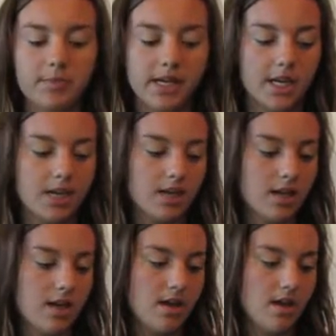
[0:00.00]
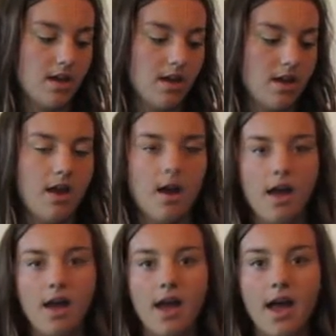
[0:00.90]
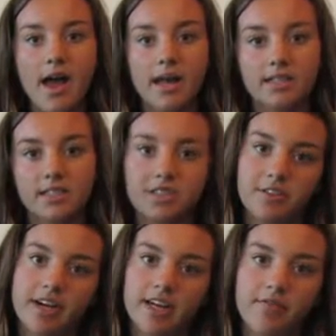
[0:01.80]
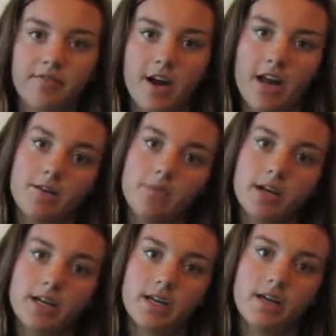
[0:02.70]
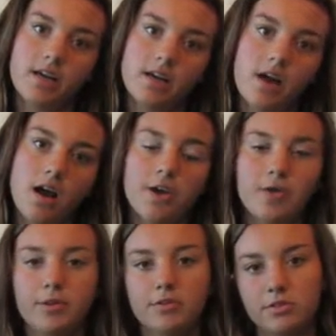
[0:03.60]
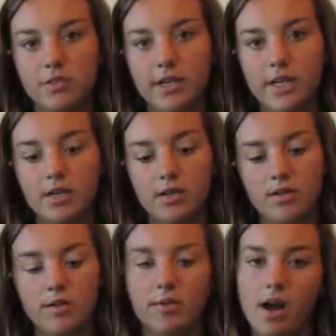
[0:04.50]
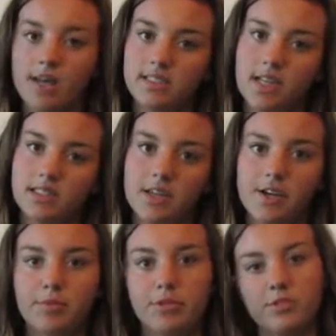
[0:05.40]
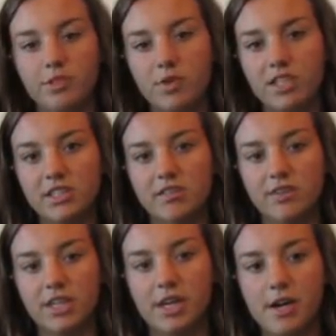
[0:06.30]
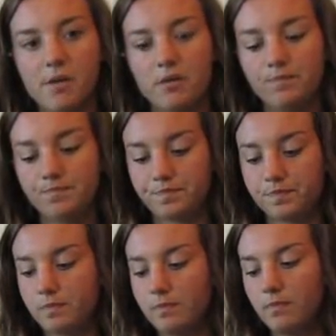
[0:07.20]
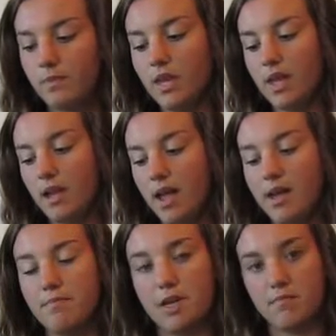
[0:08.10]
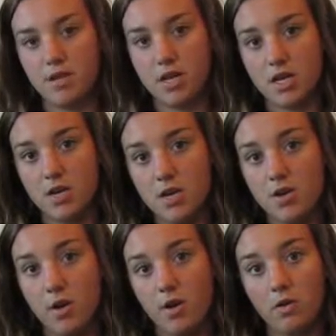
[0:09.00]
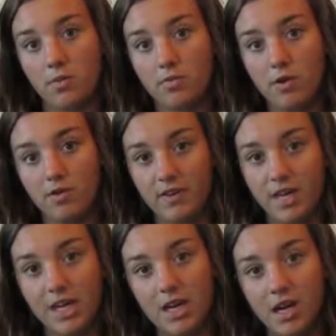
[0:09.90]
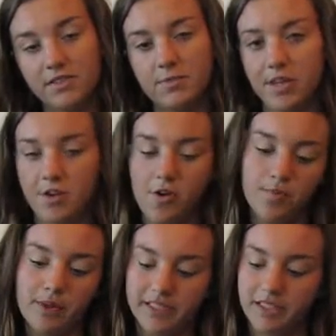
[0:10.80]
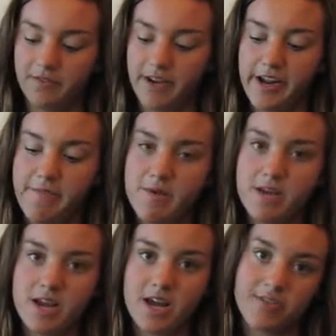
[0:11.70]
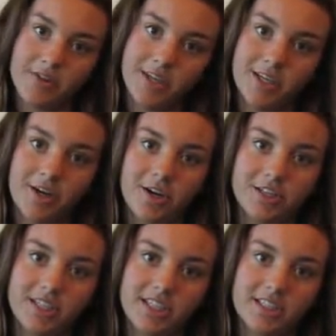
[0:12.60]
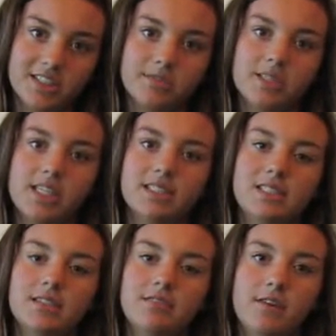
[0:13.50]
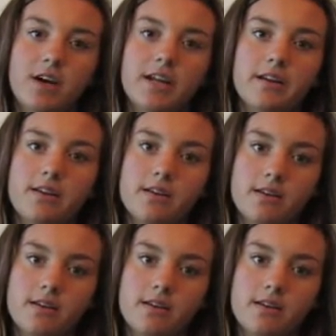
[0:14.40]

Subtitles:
to make, and it's a great gift for anyone. I hope you enjoyed the process, and I hope you enjoyed watching the video, and maybe you'll be motivated enough to make your own picture frame, and I really encourage it because it's really easy and fun.